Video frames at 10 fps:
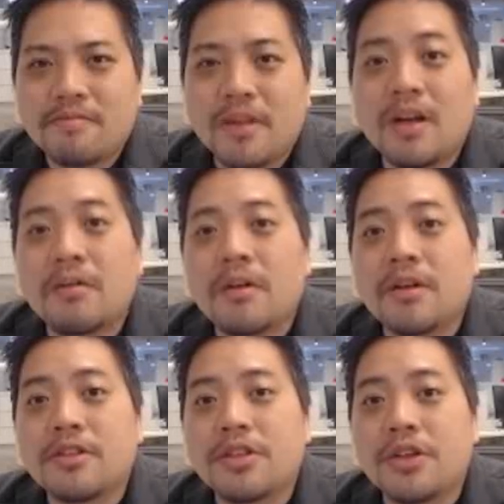I'm going to
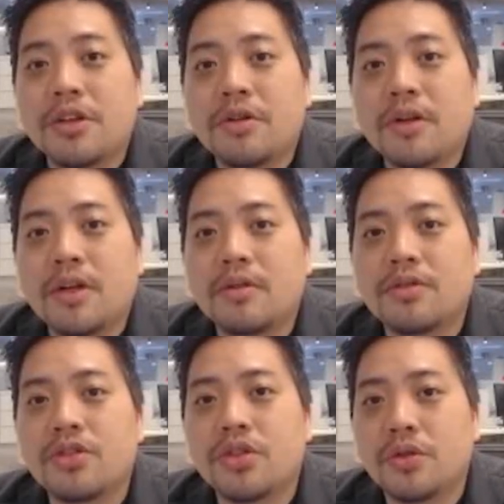show you how
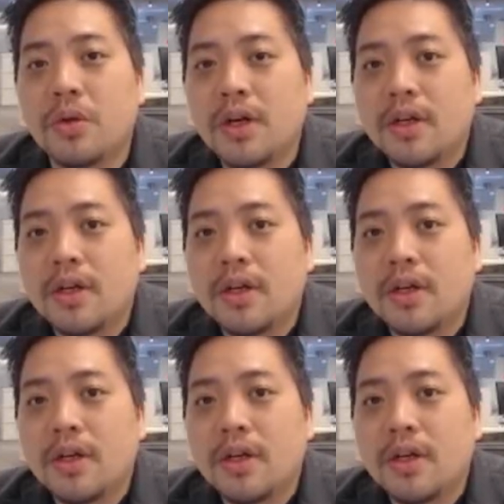to